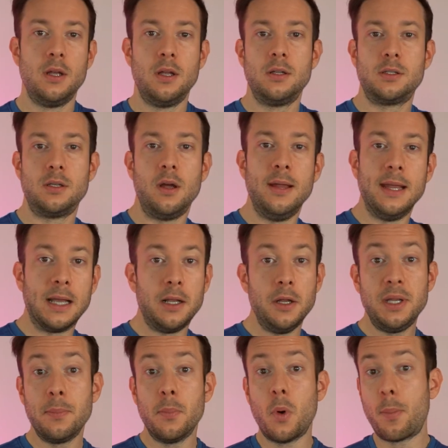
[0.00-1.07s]
So
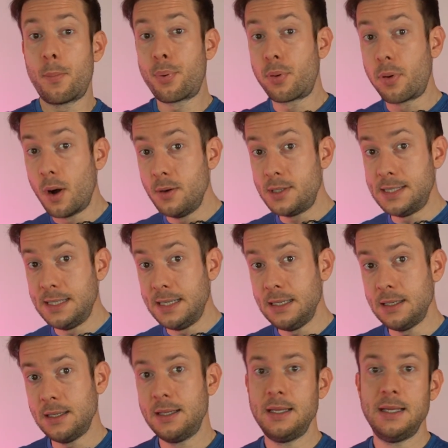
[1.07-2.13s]
including more protein